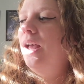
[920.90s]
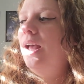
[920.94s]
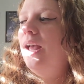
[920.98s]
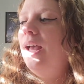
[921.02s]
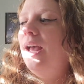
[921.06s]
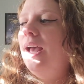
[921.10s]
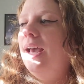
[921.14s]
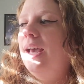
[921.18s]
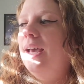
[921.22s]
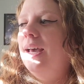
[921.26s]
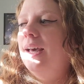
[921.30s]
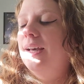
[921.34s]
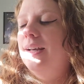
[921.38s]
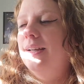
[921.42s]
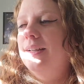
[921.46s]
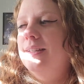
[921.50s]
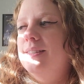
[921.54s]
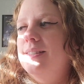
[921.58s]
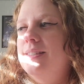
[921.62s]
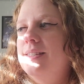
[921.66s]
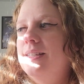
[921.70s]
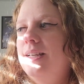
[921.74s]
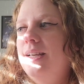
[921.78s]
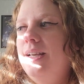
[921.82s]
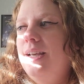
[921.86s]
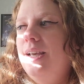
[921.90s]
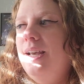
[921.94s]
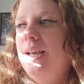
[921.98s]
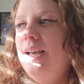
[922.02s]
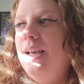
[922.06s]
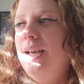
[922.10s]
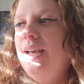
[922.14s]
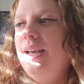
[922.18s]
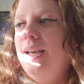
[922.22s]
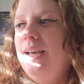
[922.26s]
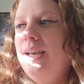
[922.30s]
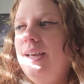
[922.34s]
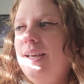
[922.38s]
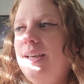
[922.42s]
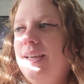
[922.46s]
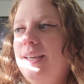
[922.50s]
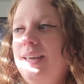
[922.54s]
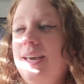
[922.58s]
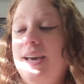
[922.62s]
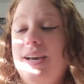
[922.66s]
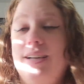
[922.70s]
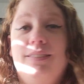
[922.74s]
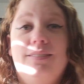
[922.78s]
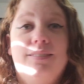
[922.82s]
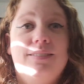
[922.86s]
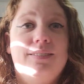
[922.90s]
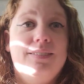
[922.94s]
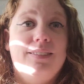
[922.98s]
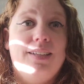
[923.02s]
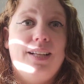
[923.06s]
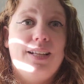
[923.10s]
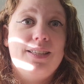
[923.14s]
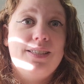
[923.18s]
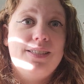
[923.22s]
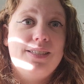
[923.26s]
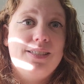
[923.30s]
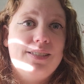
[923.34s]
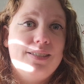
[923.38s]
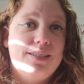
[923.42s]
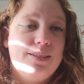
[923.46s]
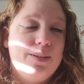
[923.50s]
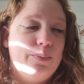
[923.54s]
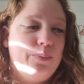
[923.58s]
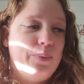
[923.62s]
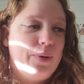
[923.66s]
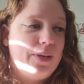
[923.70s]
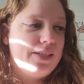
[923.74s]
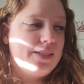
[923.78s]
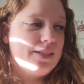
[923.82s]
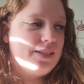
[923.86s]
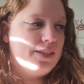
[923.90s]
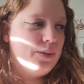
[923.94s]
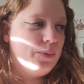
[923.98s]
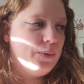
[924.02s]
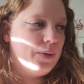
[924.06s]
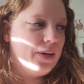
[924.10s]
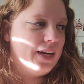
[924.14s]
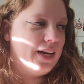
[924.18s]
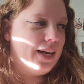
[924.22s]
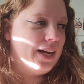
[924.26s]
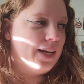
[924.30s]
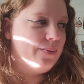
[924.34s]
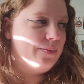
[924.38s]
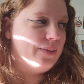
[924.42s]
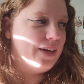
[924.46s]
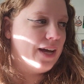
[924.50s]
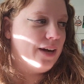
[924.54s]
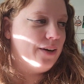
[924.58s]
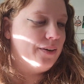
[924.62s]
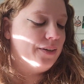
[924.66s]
And yeah, that's basically where I am now.